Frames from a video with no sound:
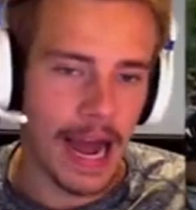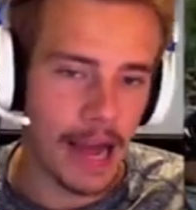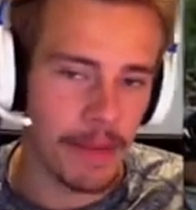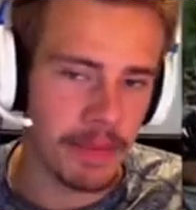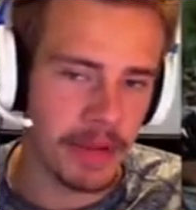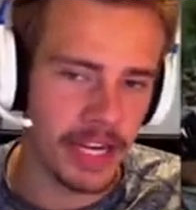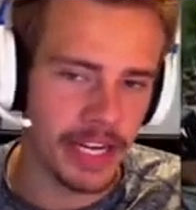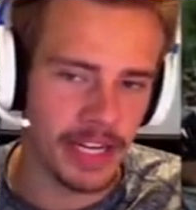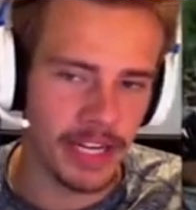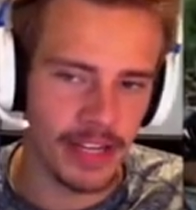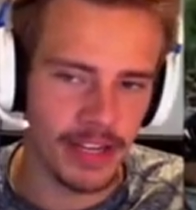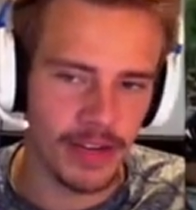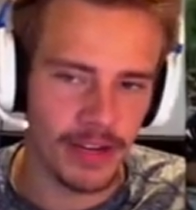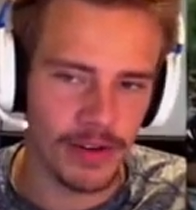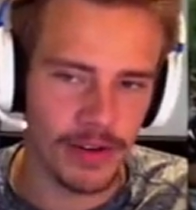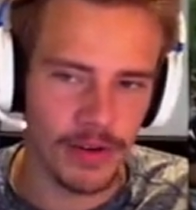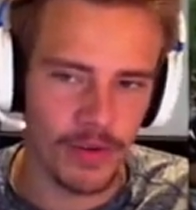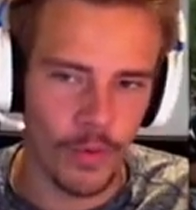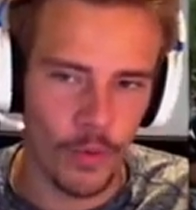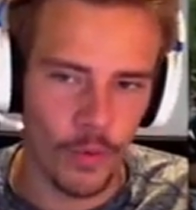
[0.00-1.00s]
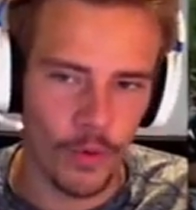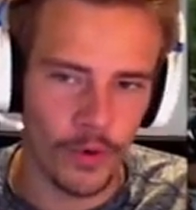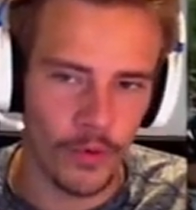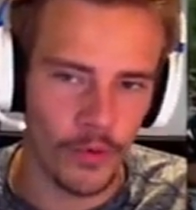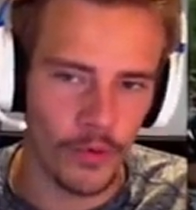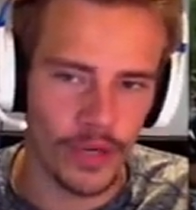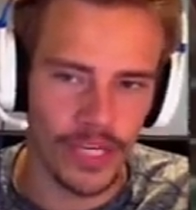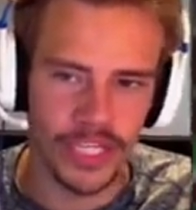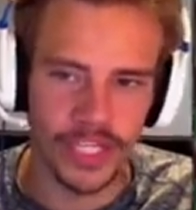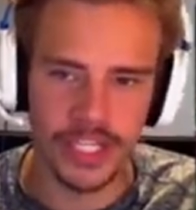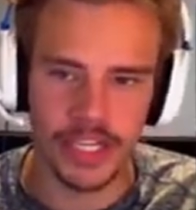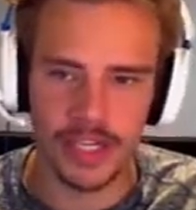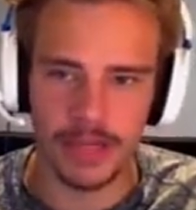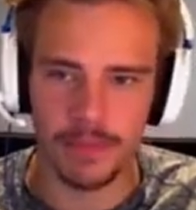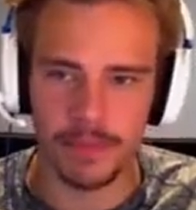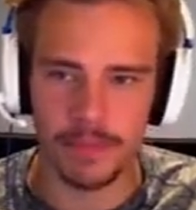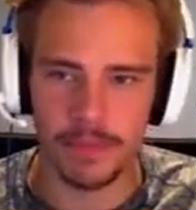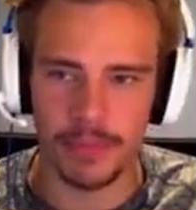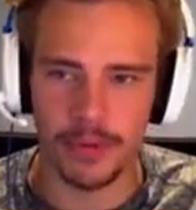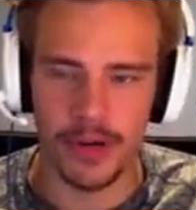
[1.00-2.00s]
I mean, we're
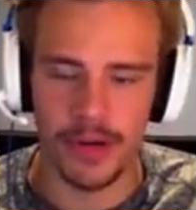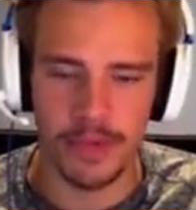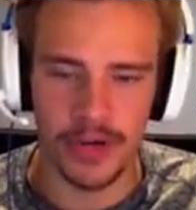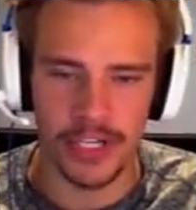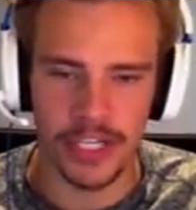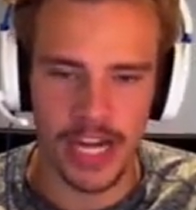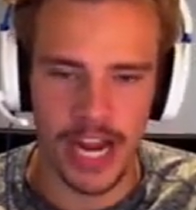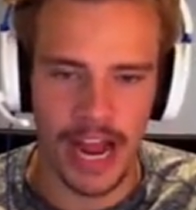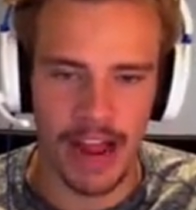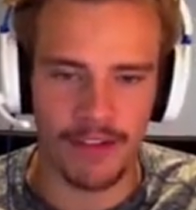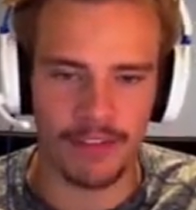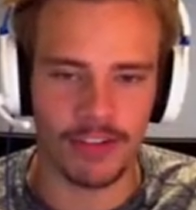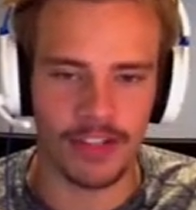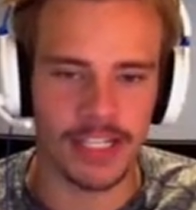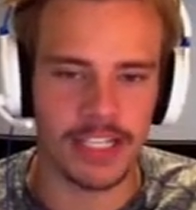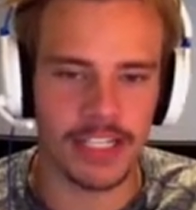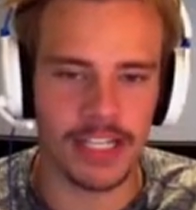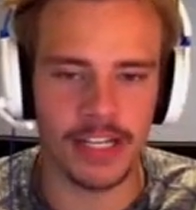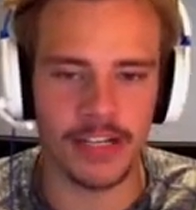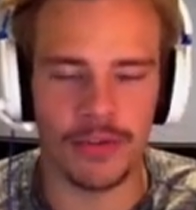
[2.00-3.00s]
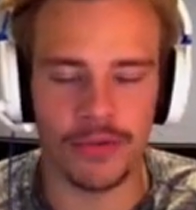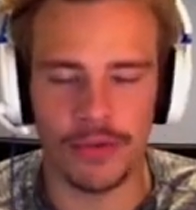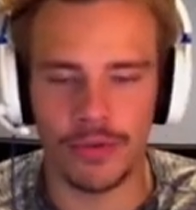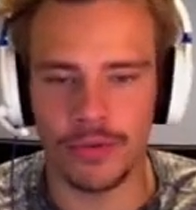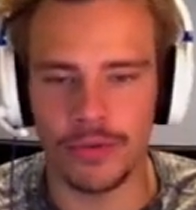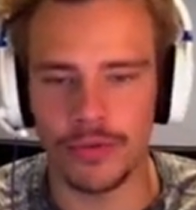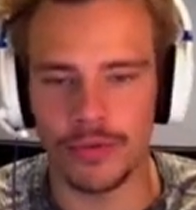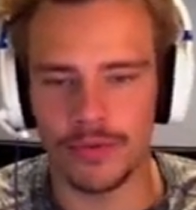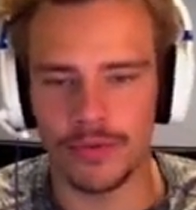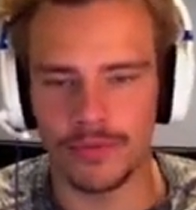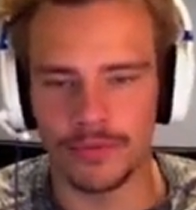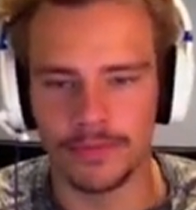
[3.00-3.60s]
reaching pretty much every single